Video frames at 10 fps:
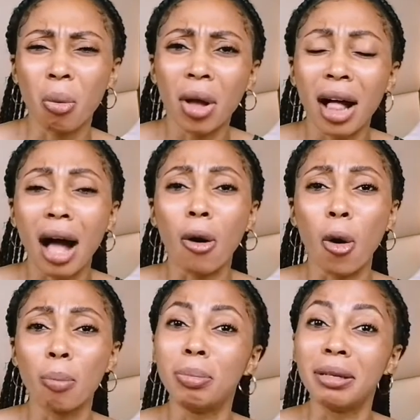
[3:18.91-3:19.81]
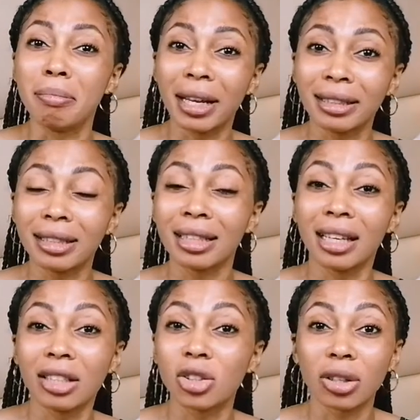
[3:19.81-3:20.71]
well and complement
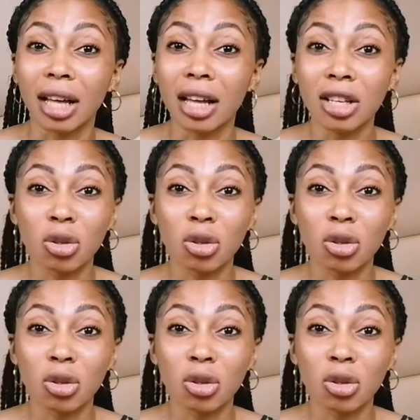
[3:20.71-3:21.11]
each other.